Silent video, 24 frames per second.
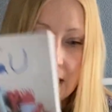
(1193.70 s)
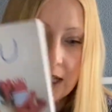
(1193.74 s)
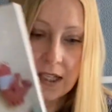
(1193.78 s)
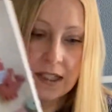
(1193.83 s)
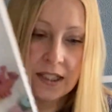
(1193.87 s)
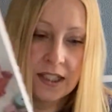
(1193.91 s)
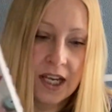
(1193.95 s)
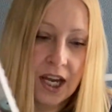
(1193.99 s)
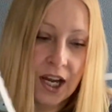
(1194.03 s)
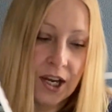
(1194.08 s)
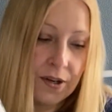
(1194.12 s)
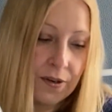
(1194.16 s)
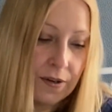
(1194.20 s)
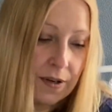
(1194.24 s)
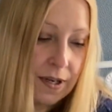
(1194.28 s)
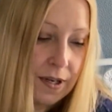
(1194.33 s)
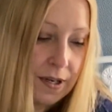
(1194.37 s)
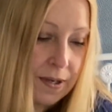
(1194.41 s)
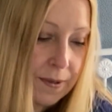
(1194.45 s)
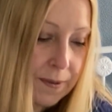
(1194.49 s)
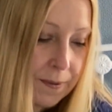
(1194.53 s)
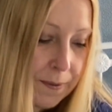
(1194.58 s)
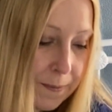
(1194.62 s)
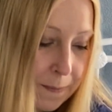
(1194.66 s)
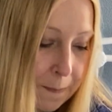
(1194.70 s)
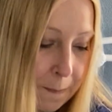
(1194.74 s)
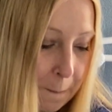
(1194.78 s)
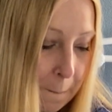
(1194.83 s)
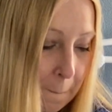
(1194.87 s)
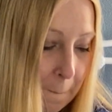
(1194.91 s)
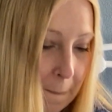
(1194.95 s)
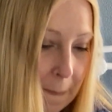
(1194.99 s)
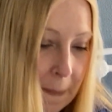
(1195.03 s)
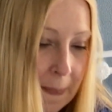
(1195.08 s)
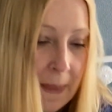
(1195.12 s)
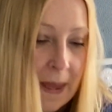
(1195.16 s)
So
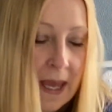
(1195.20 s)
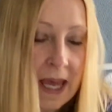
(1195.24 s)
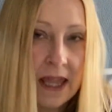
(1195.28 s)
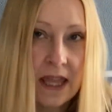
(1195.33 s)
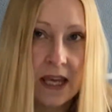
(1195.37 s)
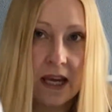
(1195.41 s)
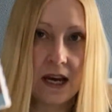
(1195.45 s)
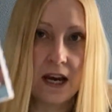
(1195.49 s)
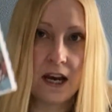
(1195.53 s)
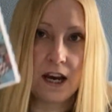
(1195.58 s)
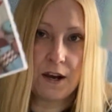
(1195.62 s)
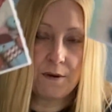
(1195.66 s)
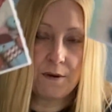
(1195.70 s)
there they are,